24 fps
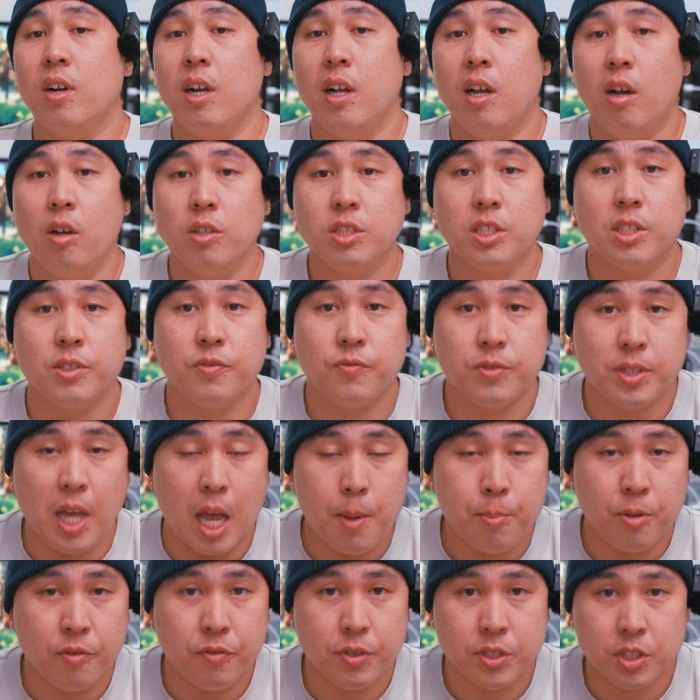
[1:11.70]
else
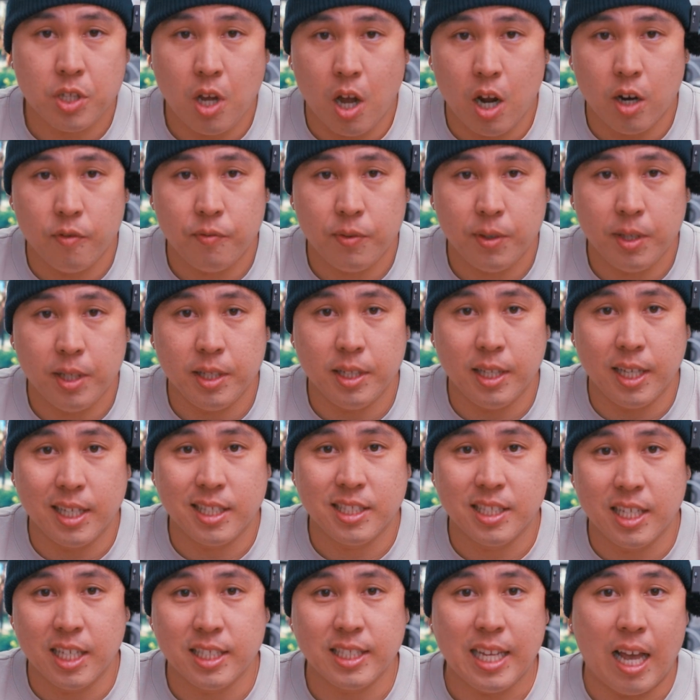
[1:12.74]
type of photography
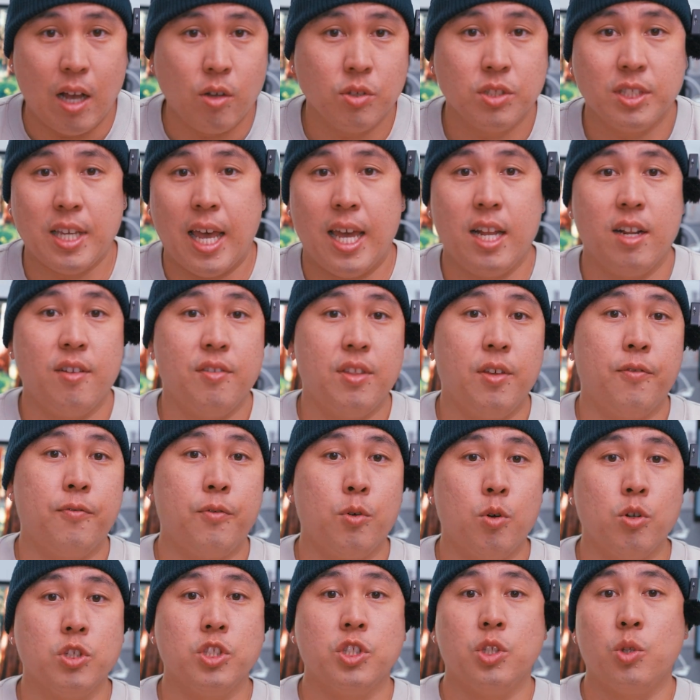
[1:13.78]
exists outside of the
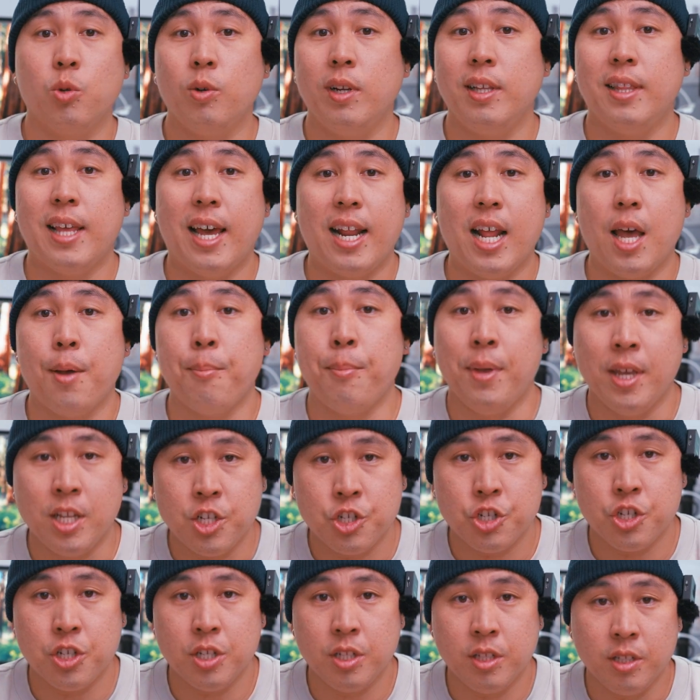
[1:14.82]
first 3 that I
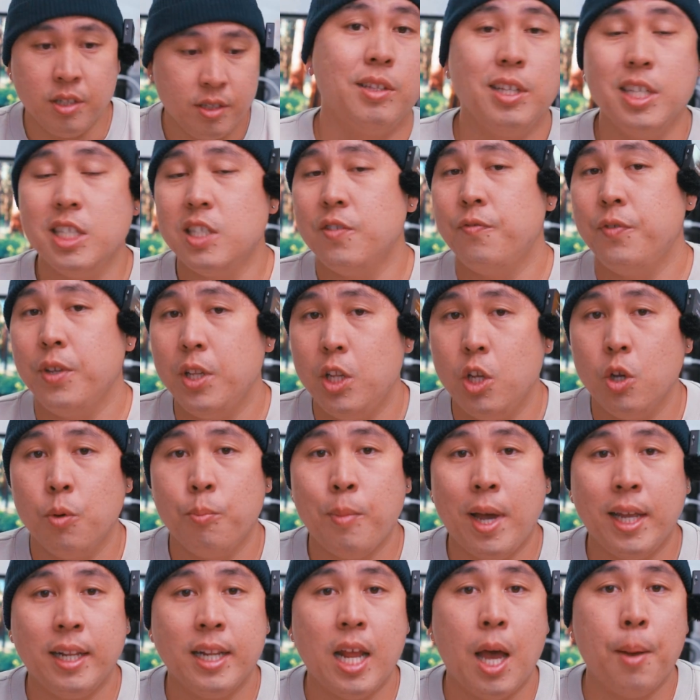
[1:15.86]
mentioned, this video
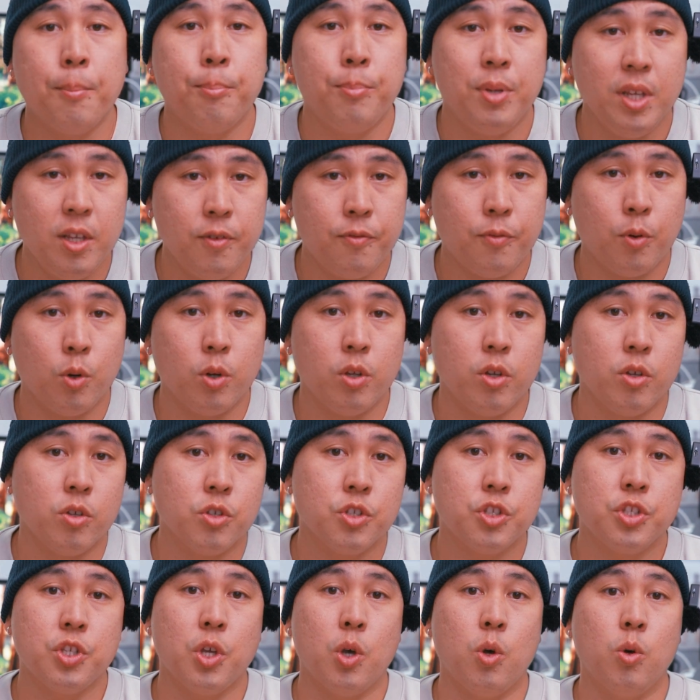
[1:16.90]
might not be for you.
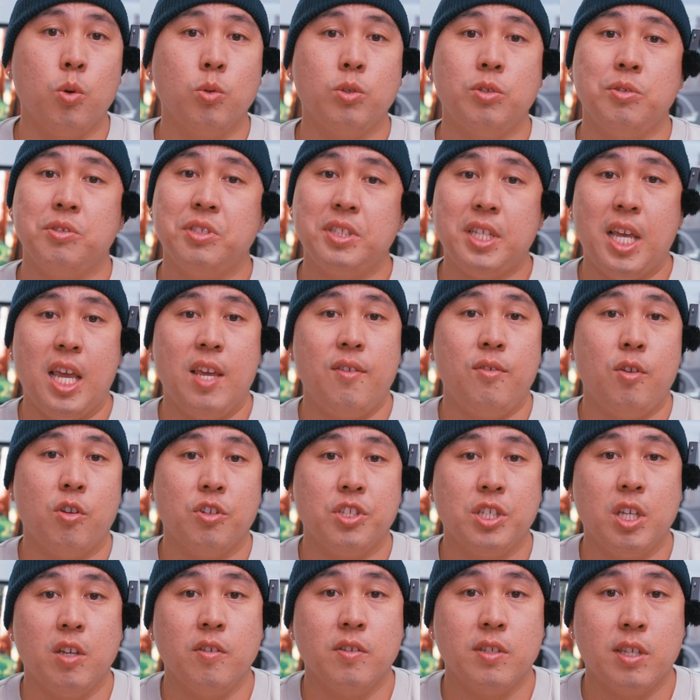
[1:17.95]
So to save
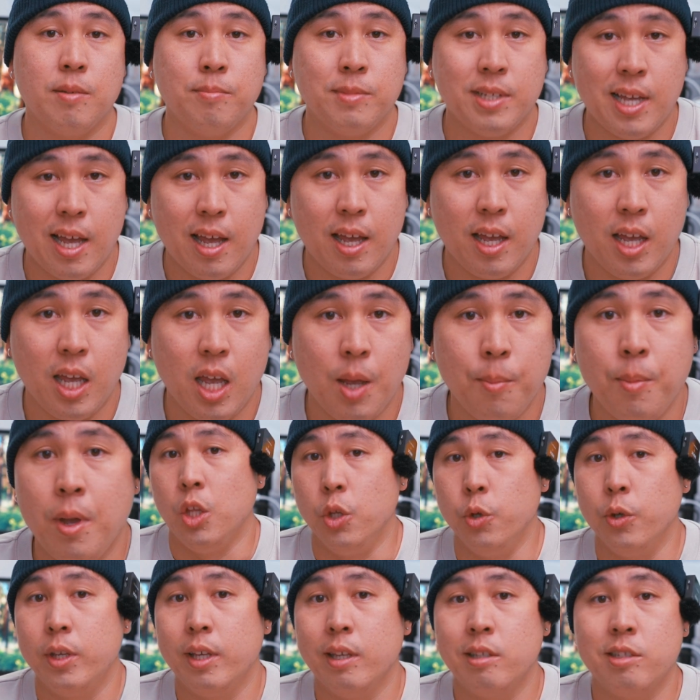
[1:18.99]
yourself some time,
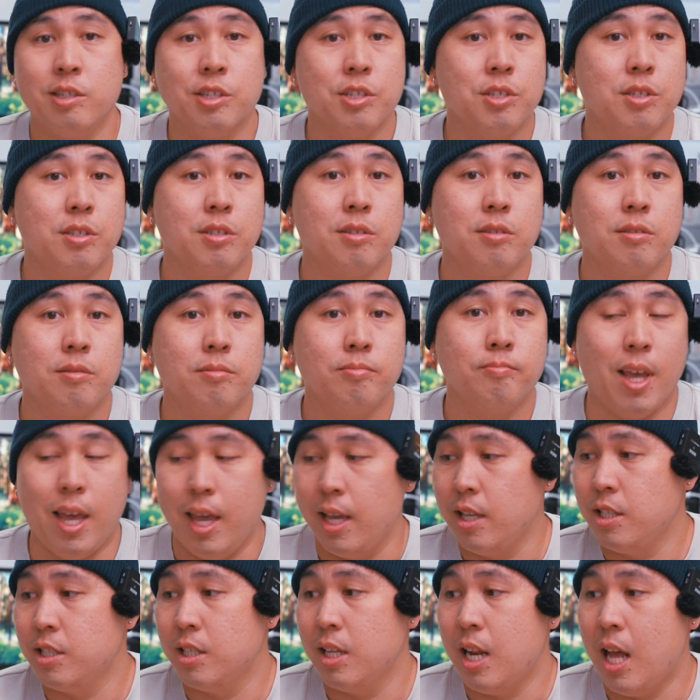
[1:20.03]
you can just
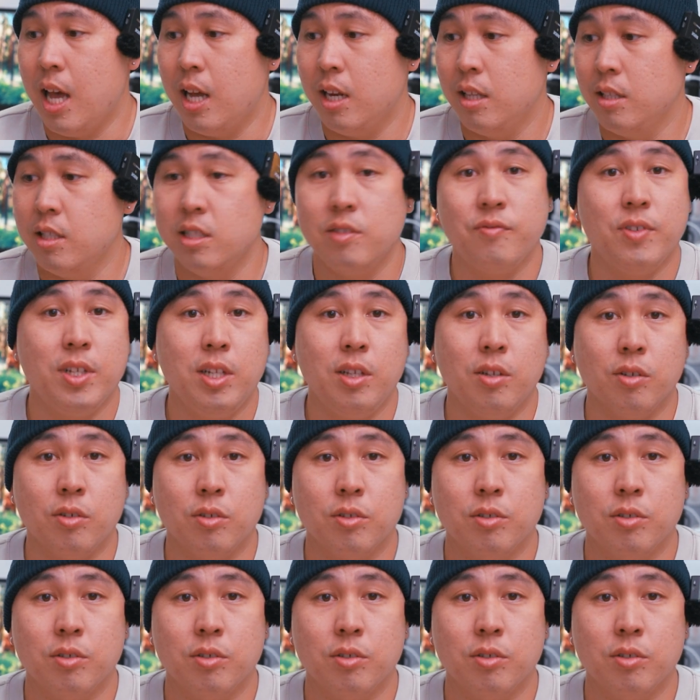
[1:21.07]
exit out of this video.